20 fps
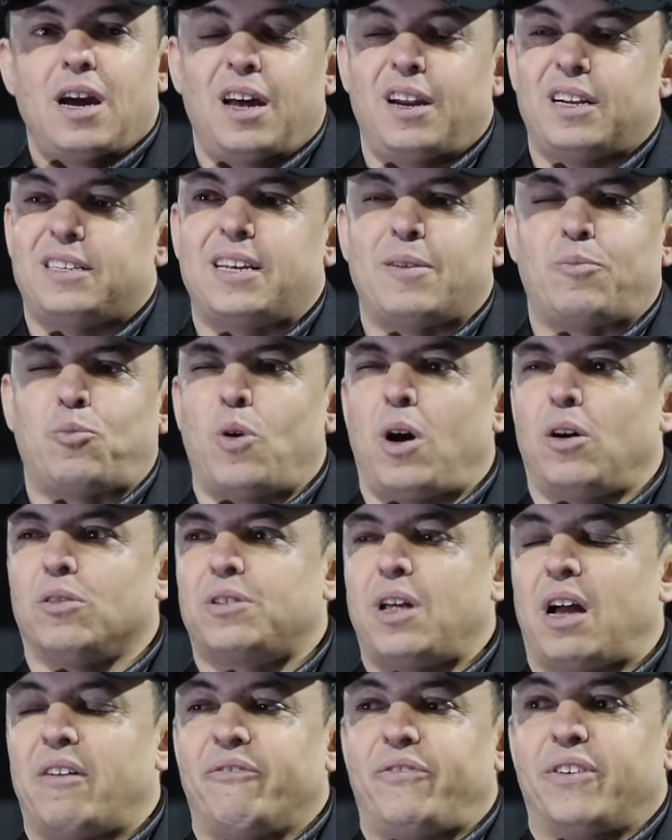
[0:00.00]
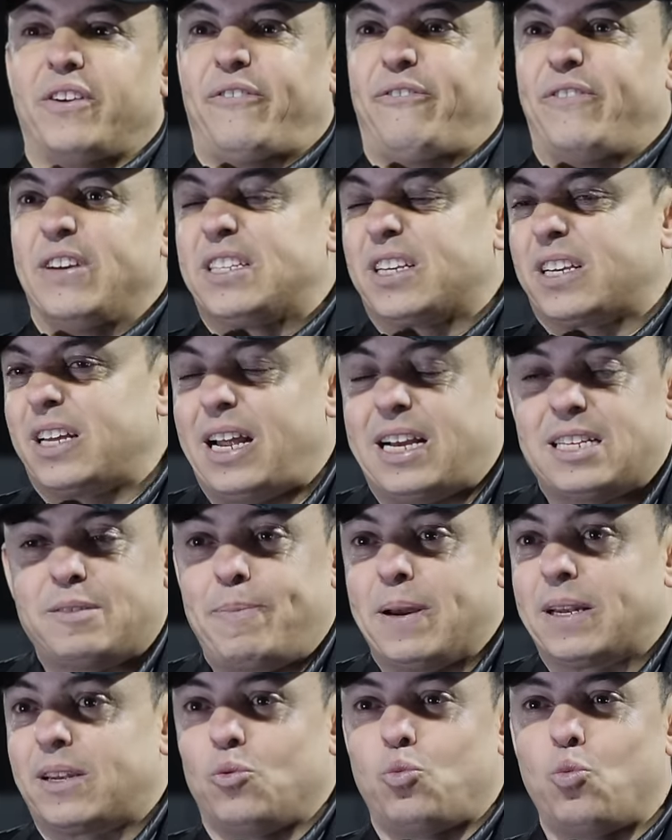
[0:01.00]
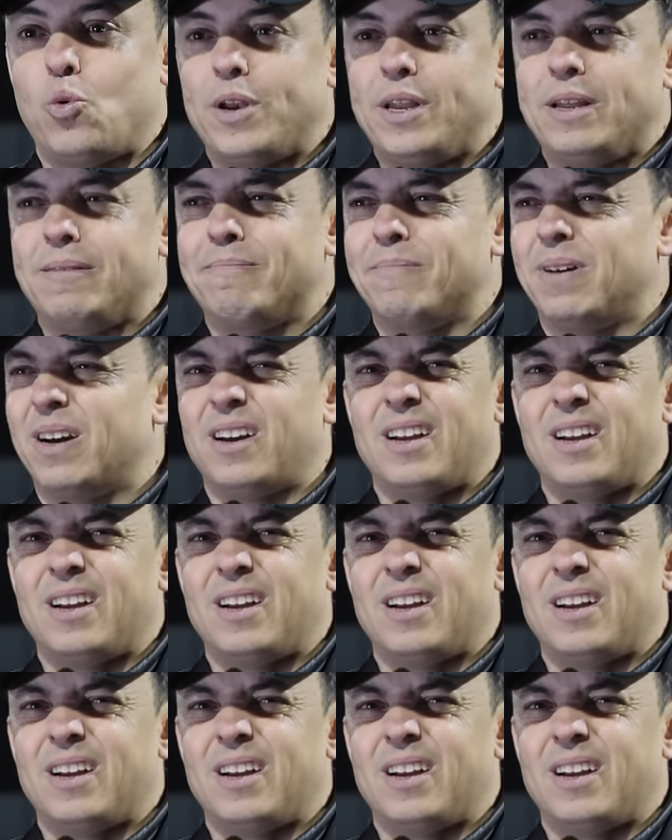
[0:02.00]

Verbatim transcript: and I said well done for the physical aspect of winning,